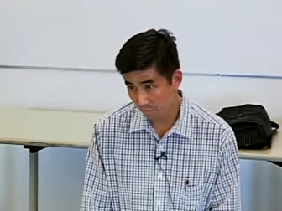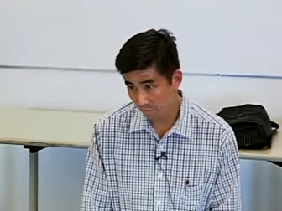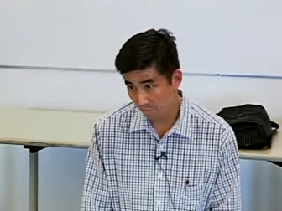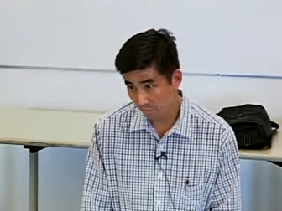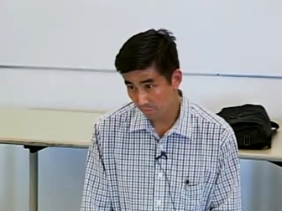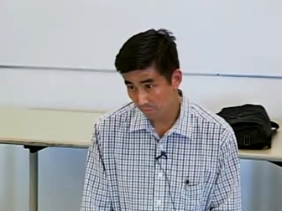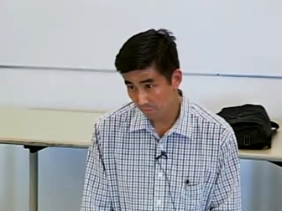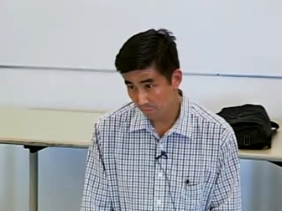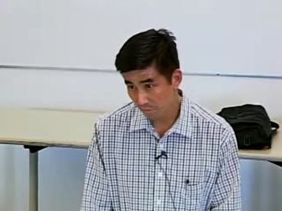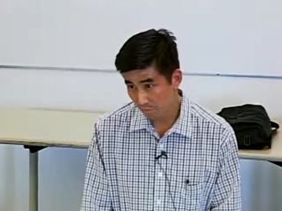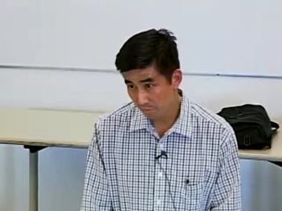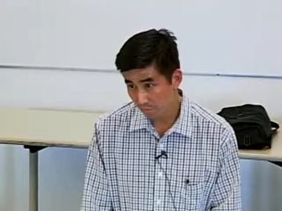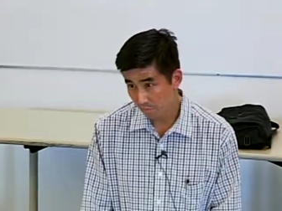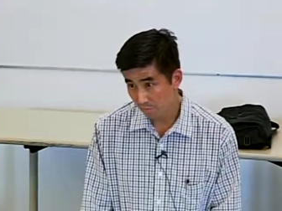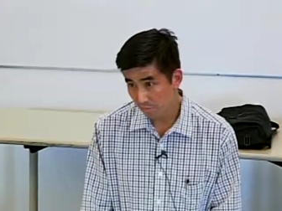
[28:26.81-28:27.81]
Maybe
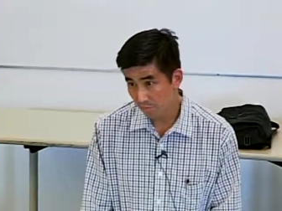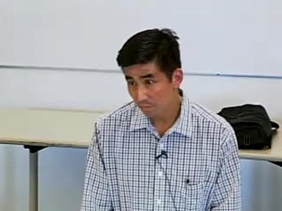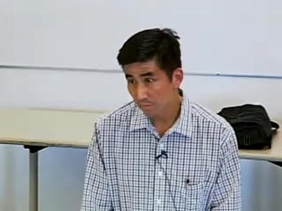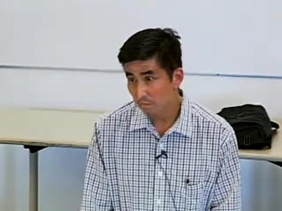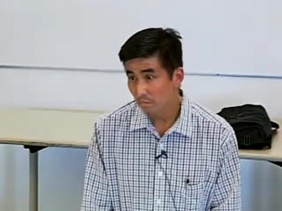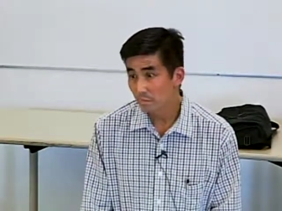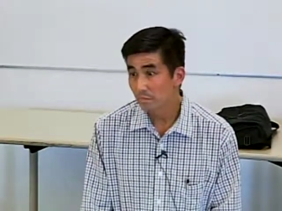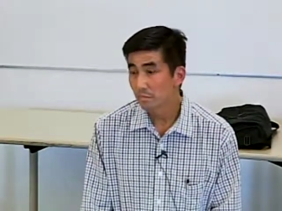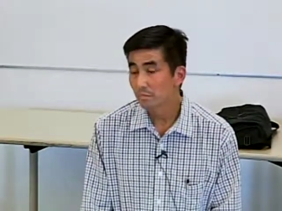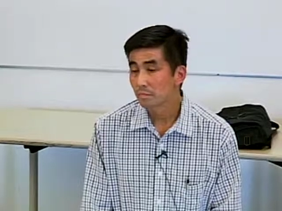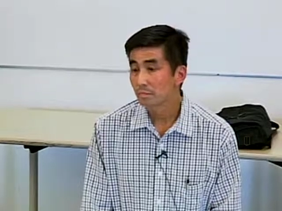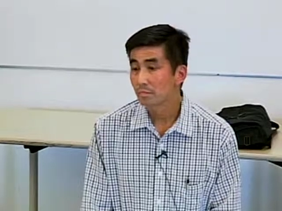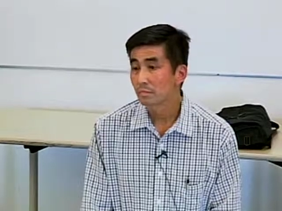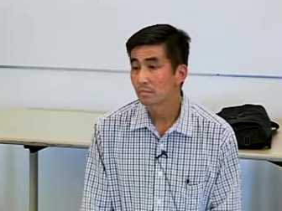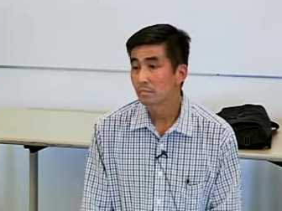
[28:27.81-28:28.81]
simple, similar
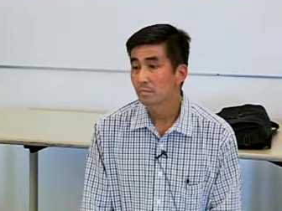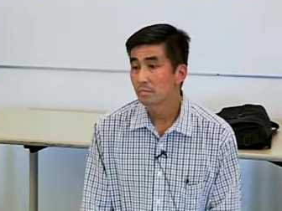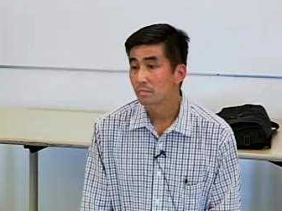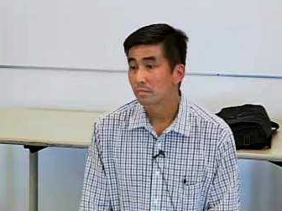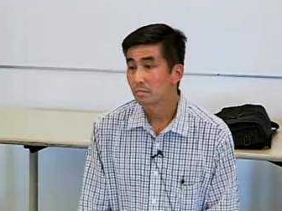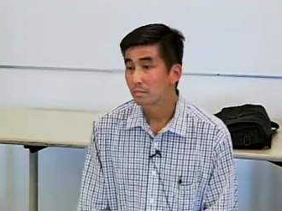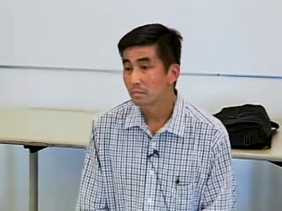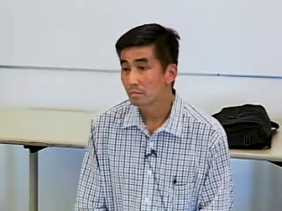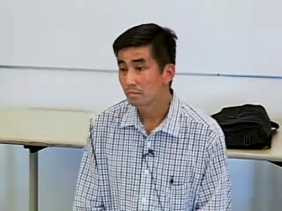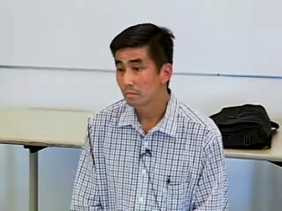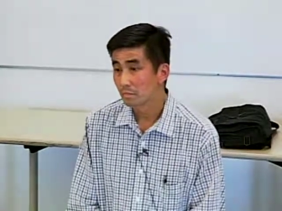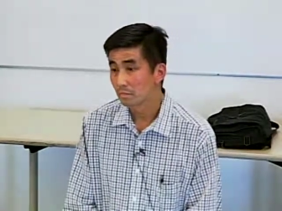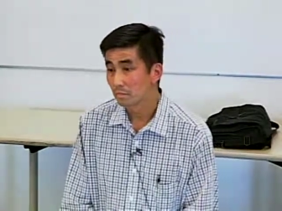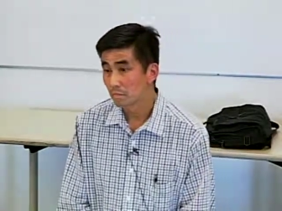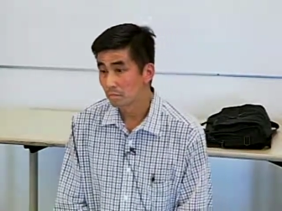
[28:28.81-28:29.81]
behavioral
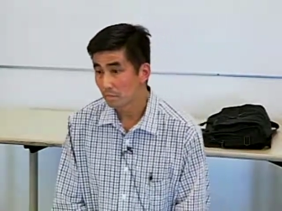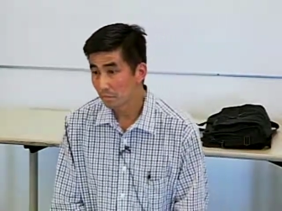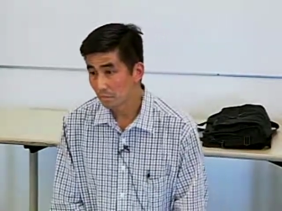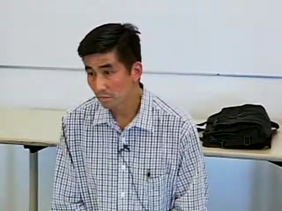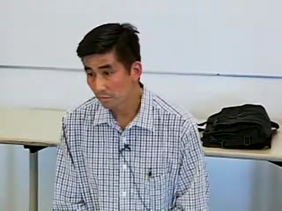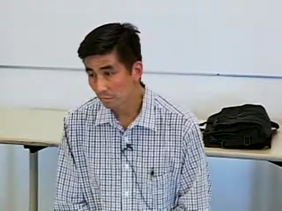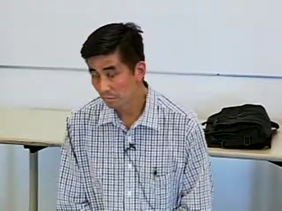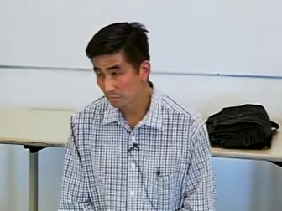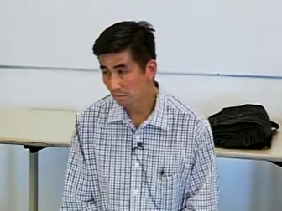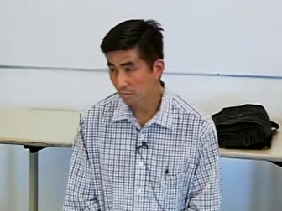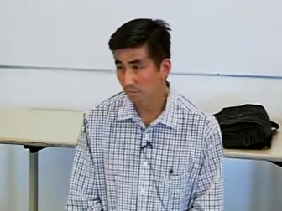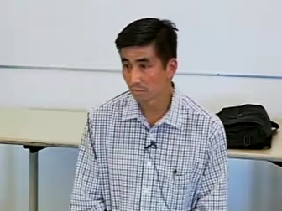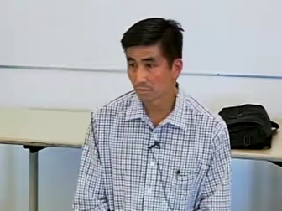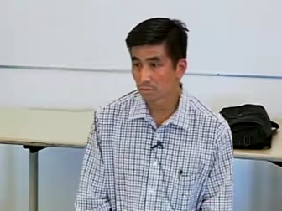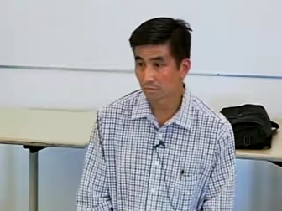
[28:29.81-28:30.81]
um, issues for
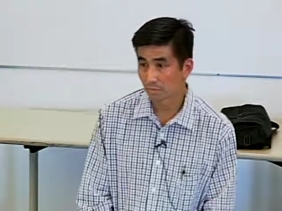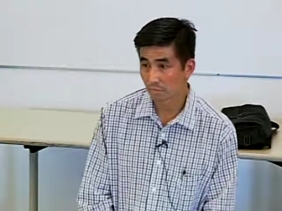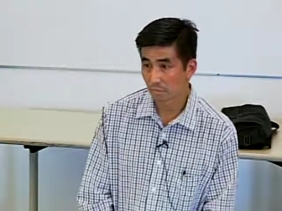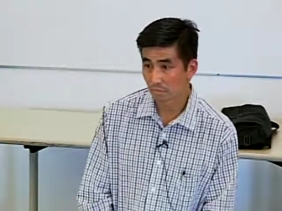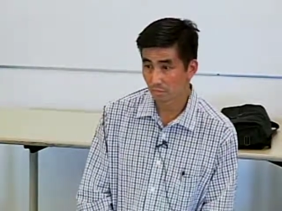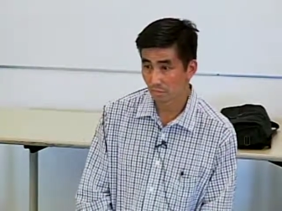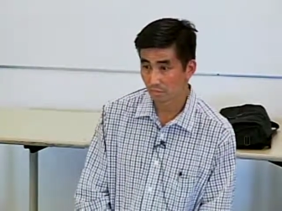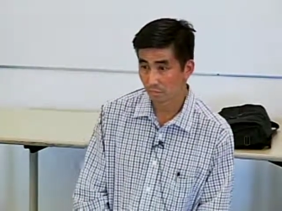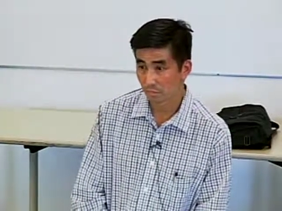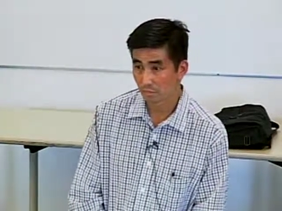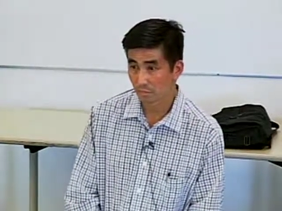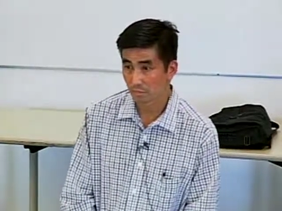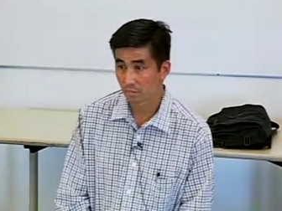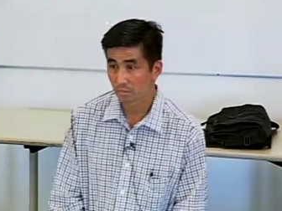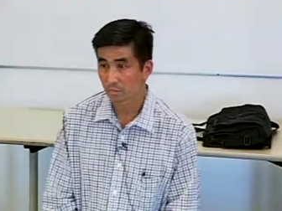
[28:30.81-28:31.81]
kids that
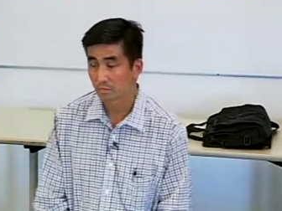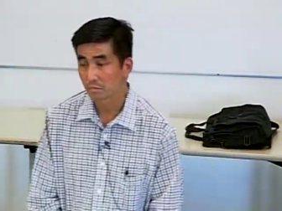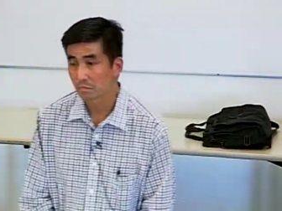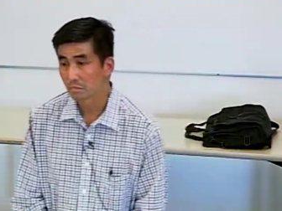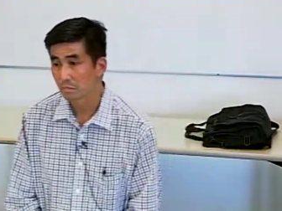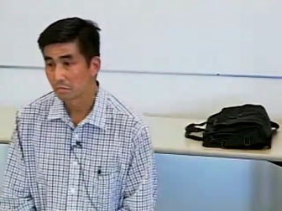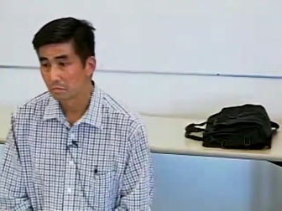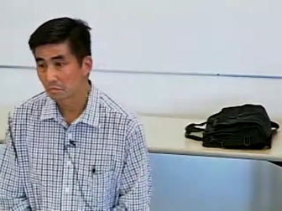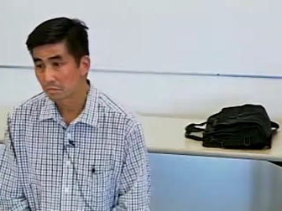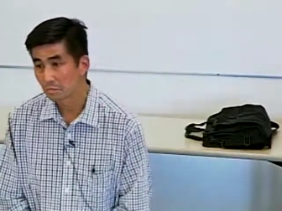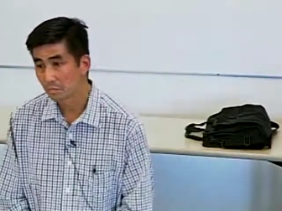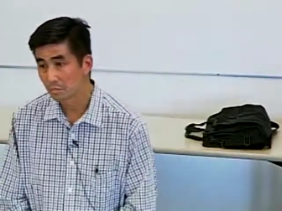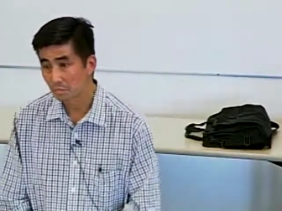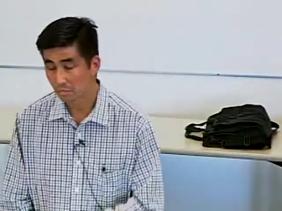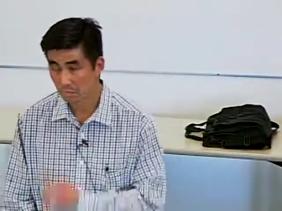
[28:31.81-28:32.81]
have more
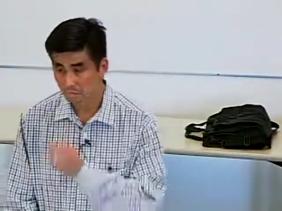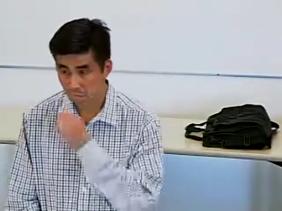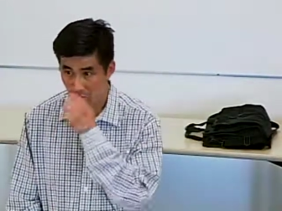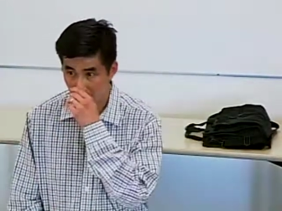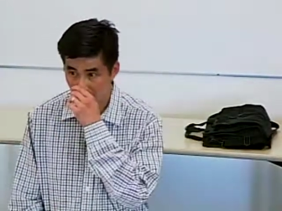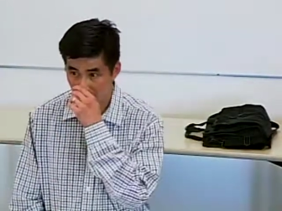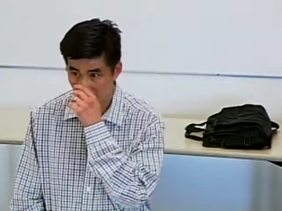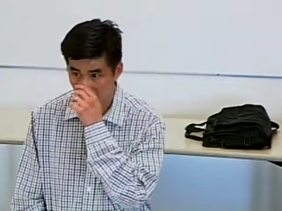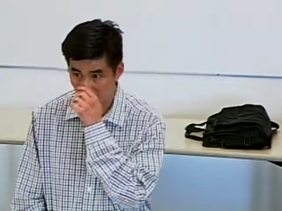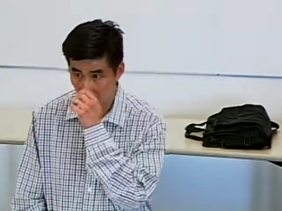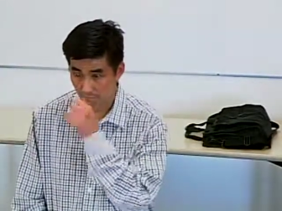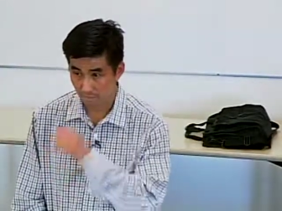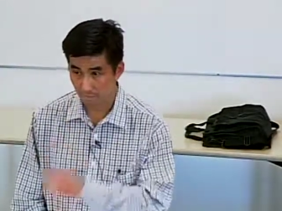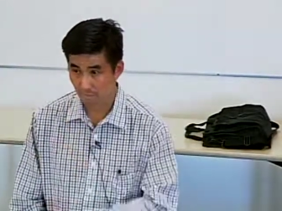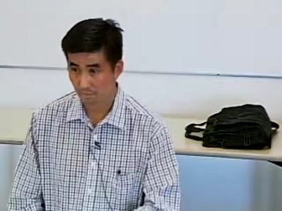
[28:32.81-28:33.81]
PTSD symptoms
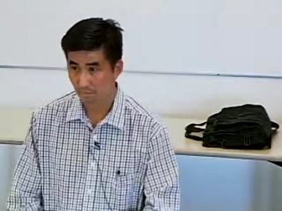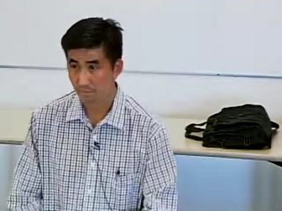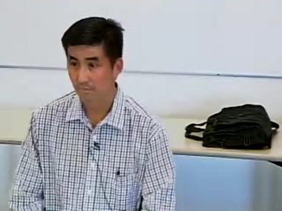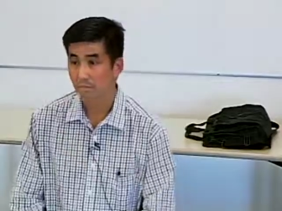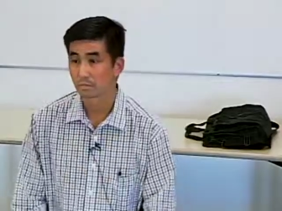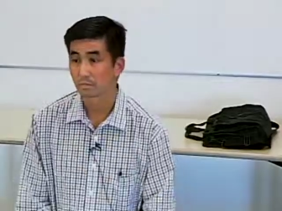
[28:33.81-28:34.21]
based upon that